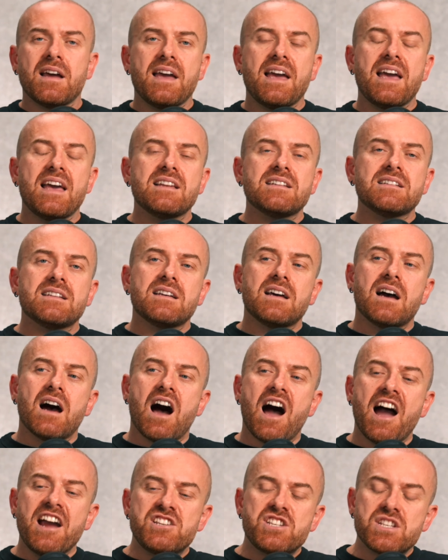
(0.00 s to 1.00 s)
And
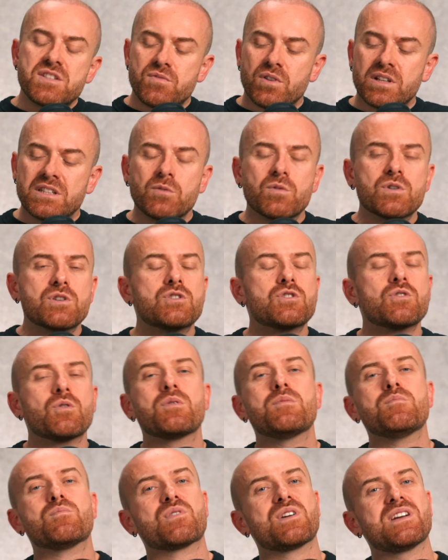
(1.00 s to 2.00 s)
I just thought they were so
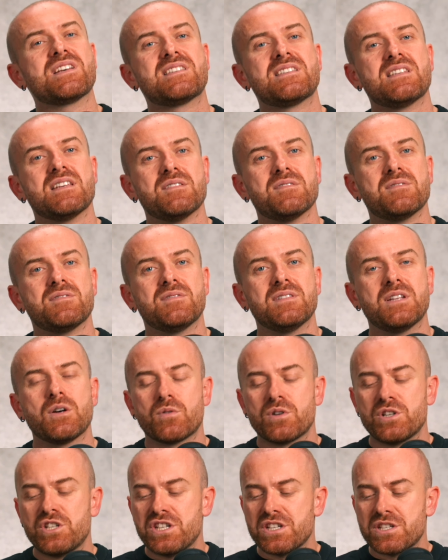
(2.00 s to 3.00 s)
impressive. They
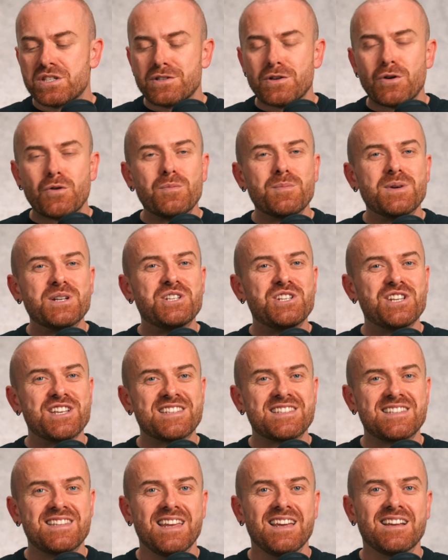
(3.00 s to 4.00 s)
were just so
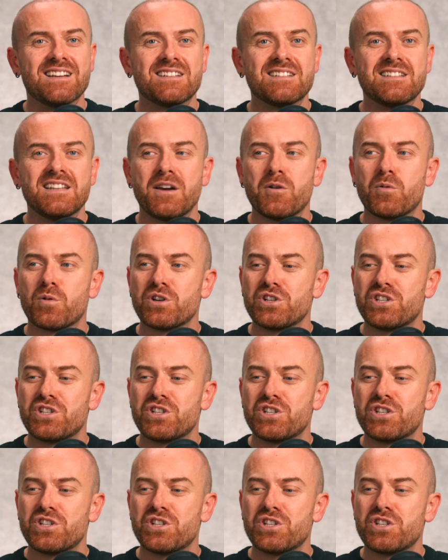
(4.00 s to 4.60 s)
majestic. They were